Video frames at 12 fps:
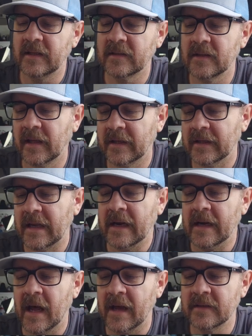an
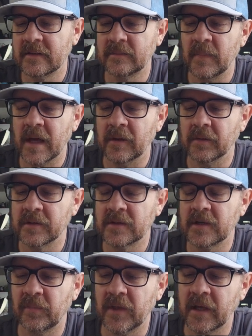anodized metal or
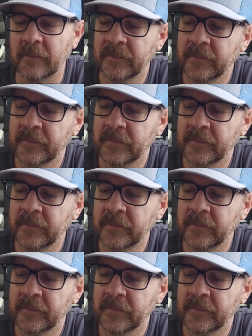something,